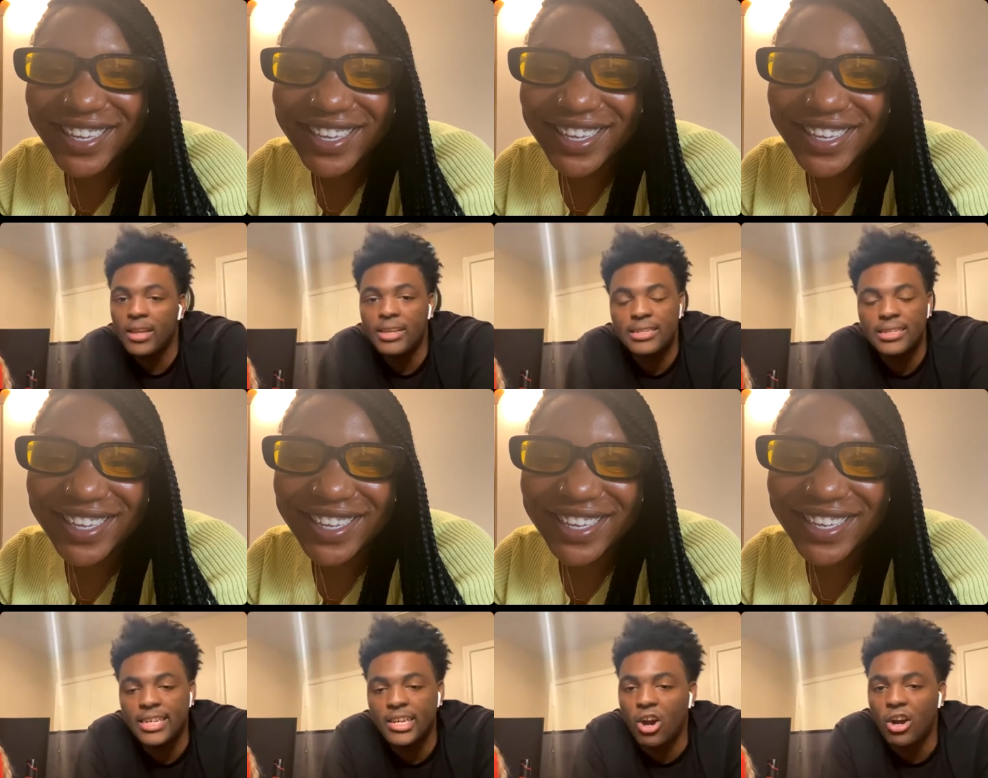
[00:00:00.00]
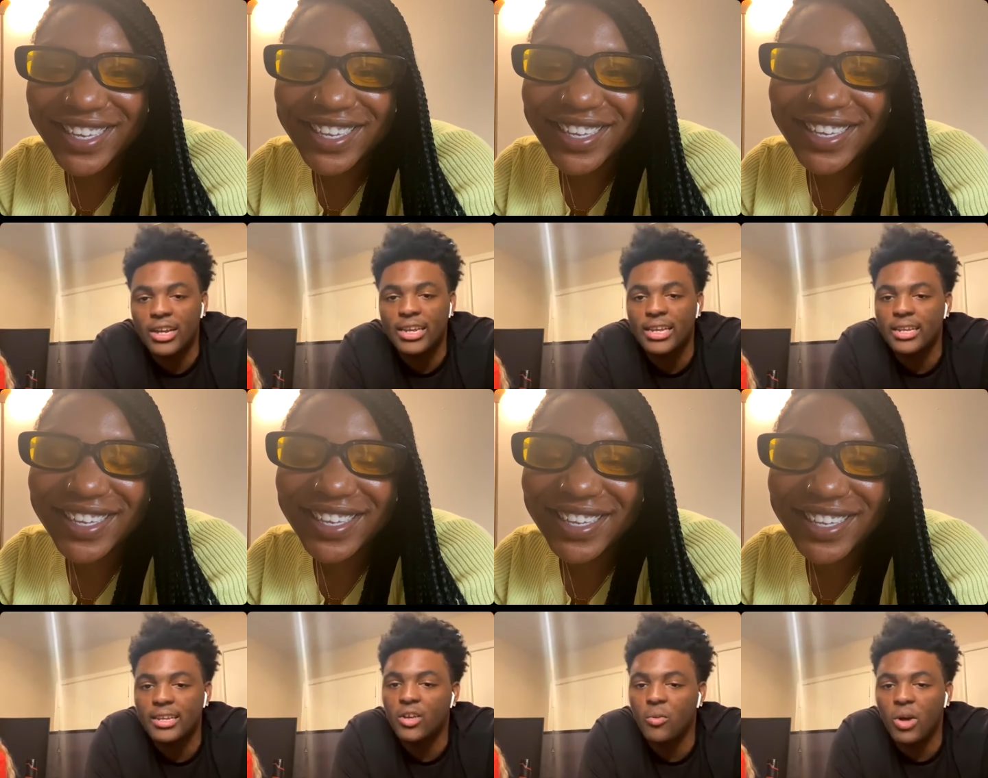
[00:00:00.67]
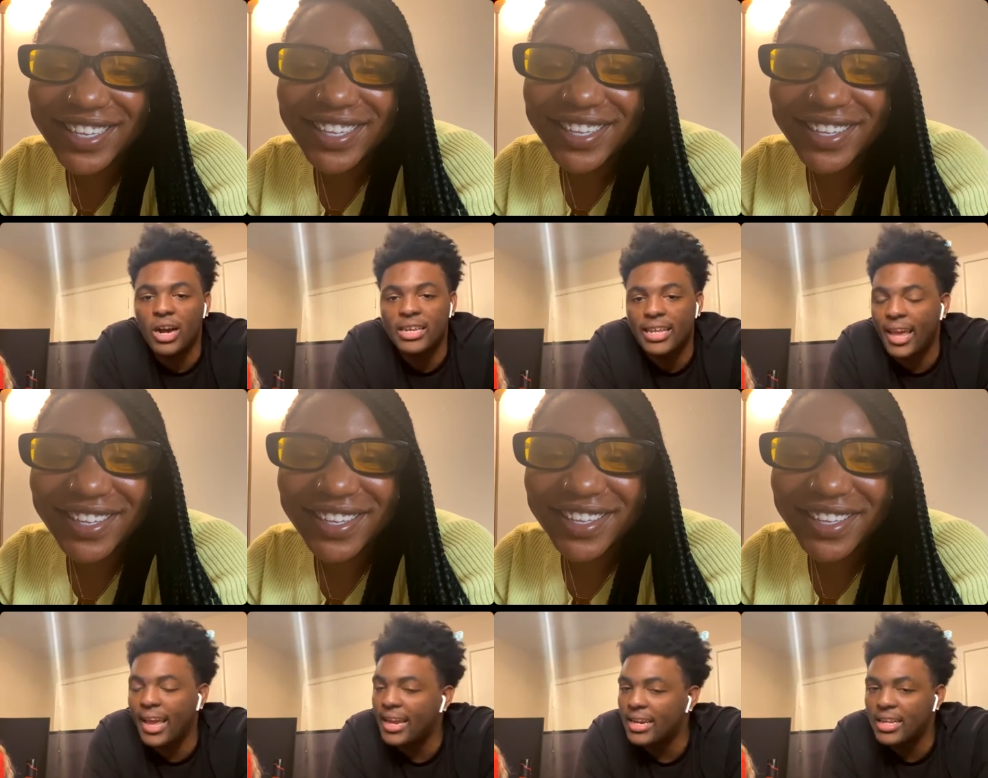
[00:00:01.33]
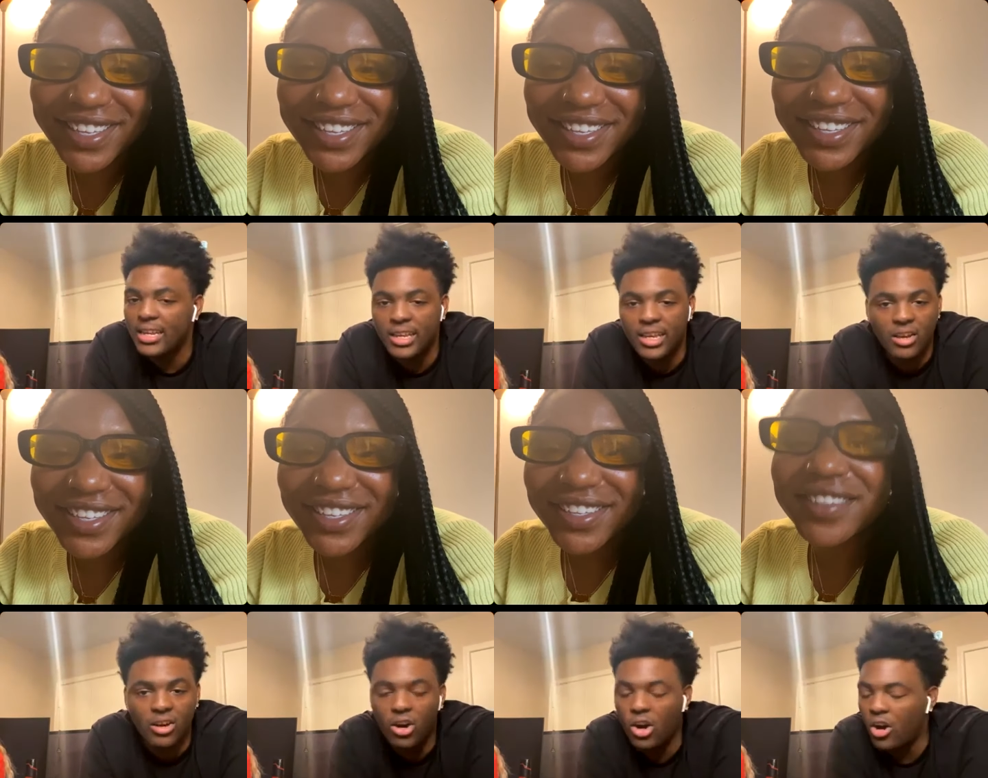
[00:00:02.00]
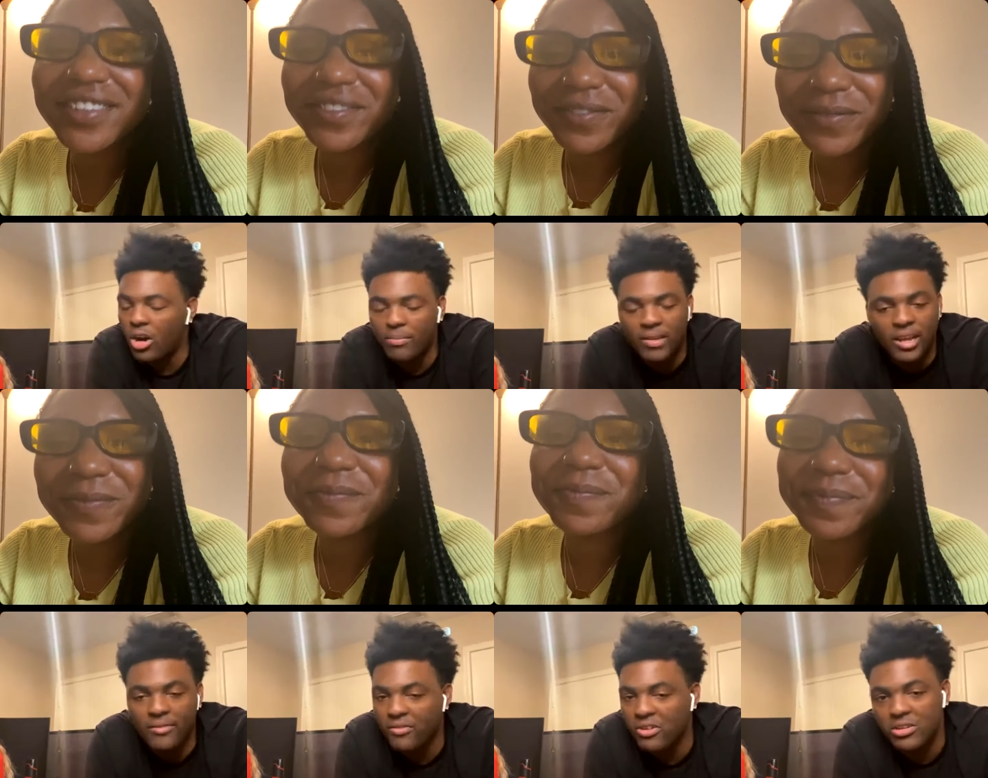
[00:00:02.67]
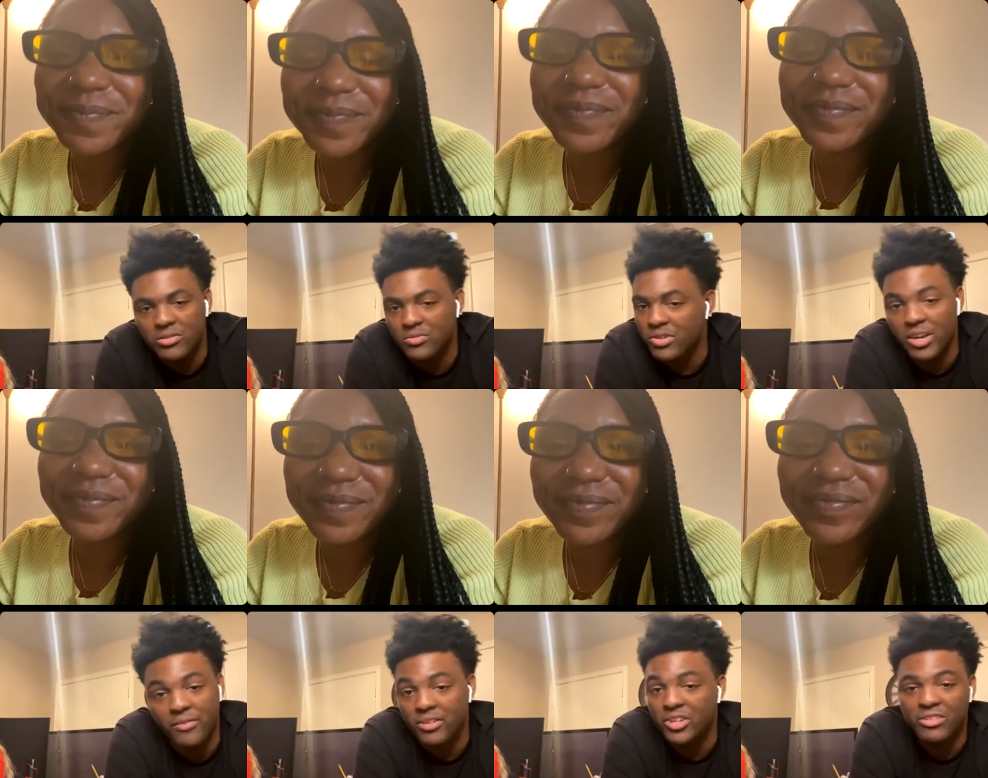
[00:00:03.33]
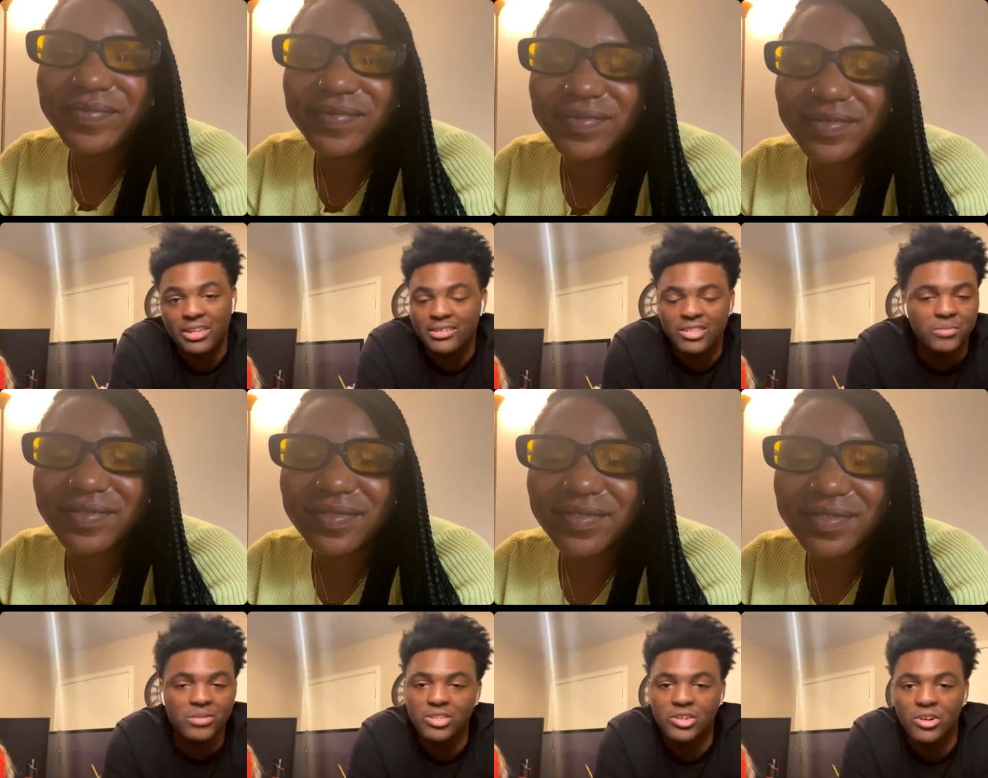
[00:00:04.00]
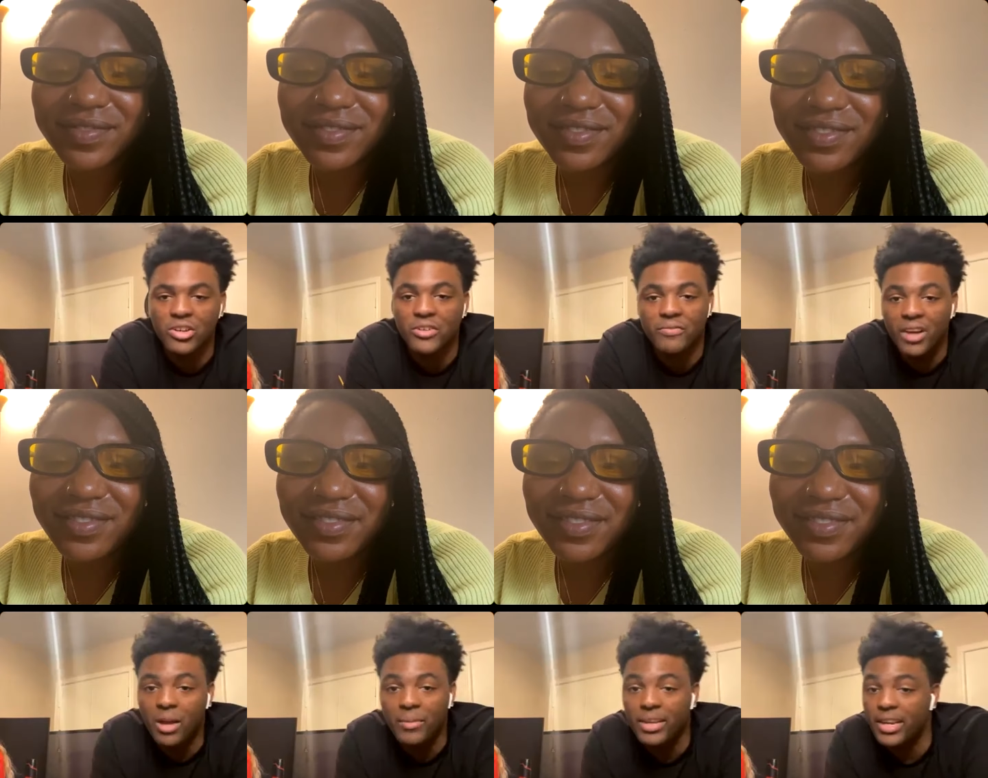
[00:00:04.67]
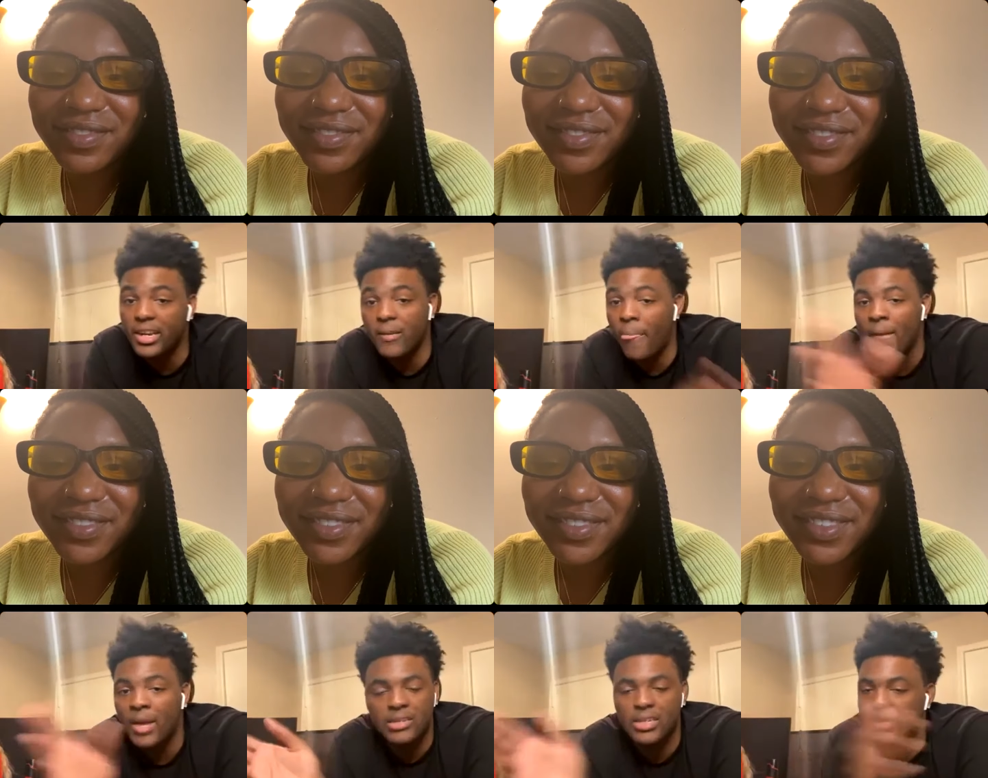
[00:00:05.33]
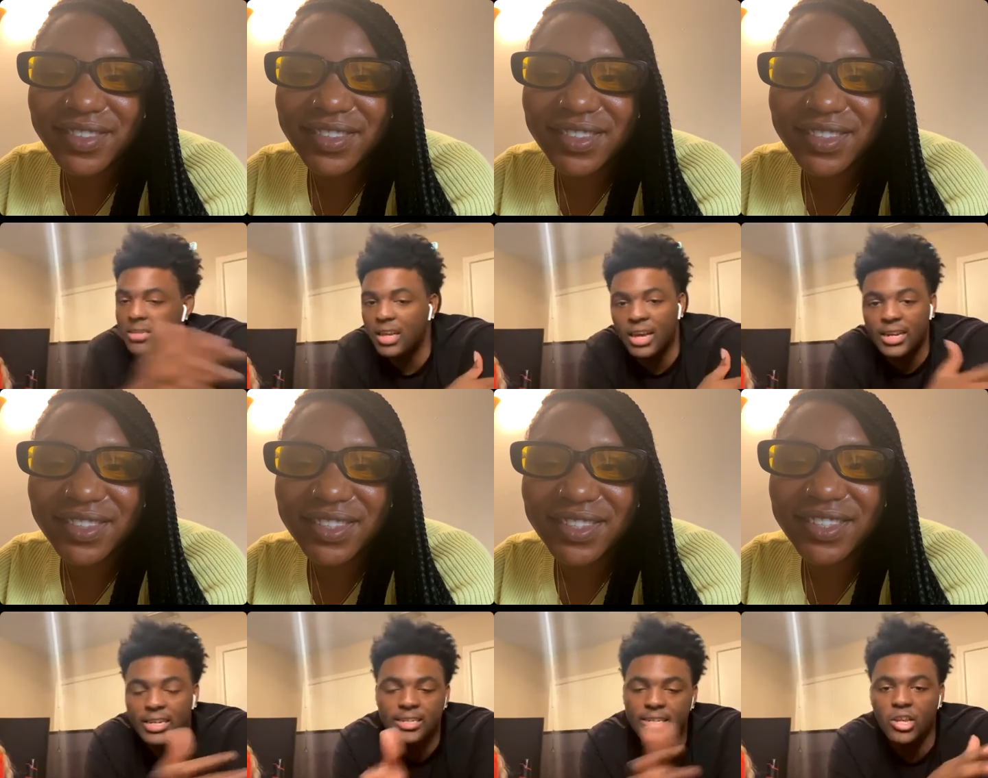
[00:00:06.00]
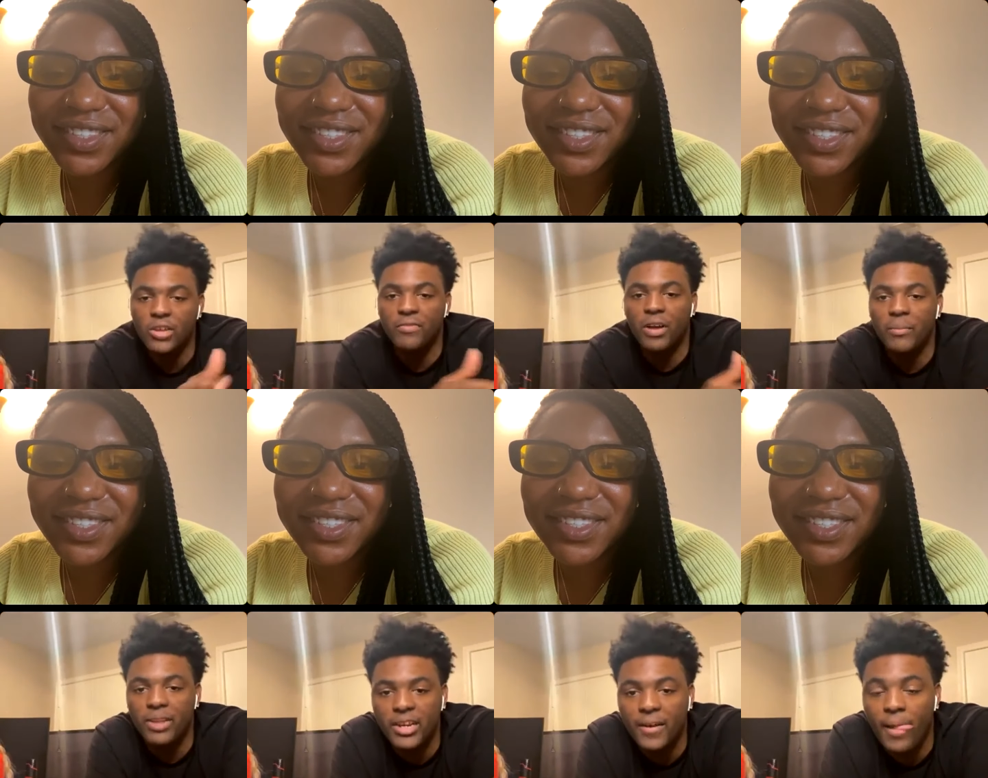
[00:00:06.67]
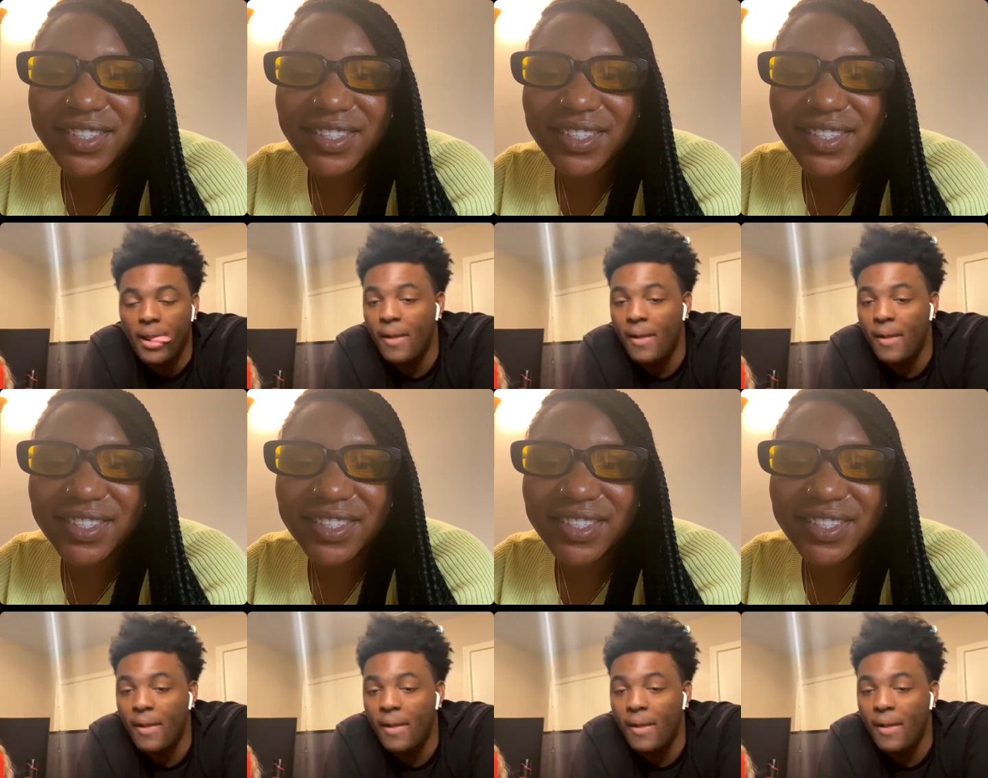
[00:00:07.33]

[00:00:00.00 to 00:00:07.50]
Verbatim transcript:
Speaker 1: T R E N D Y K A D E on all platforms, wherever you listen to music on. You can find me there, TikTok, anything, you can find me there.